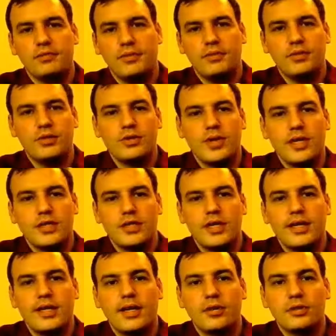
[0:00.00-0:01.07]
if you
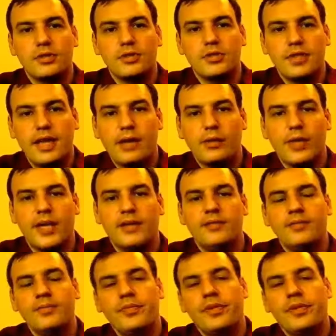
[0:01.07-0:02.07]
translate elders that way.